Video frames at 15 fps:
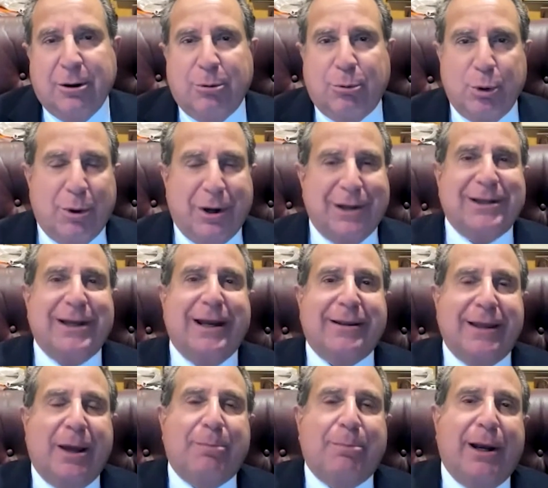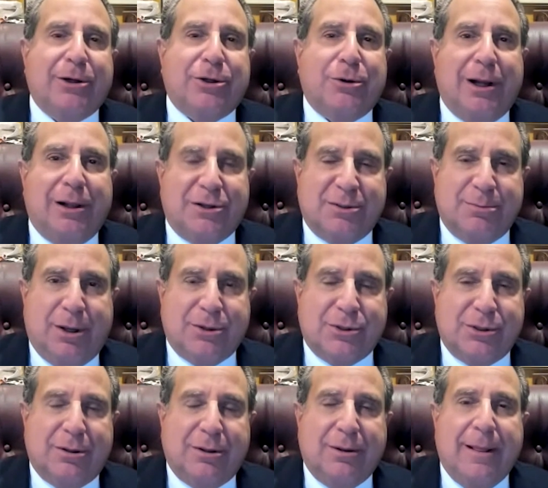We want to take that pectoralis
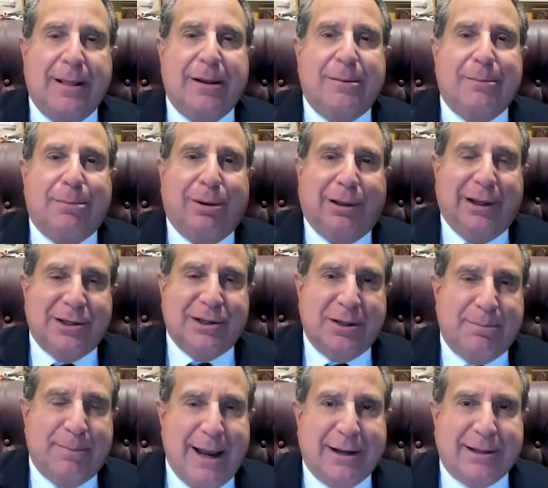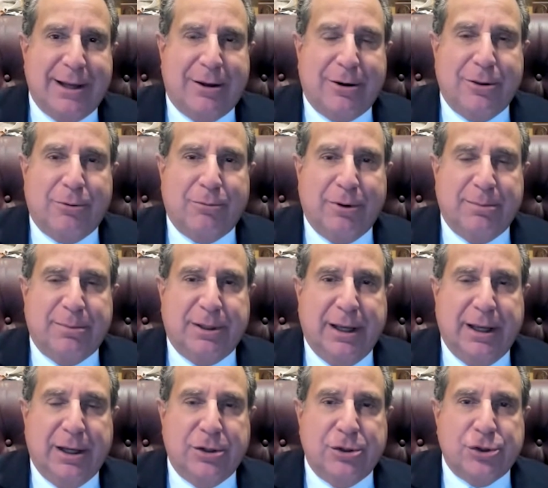muscle, place it back down on the rib
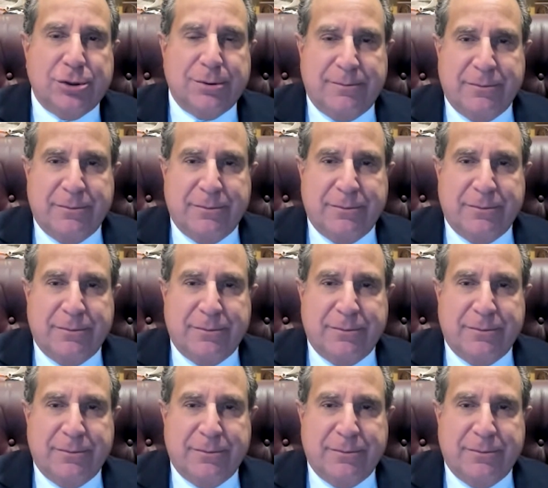cage,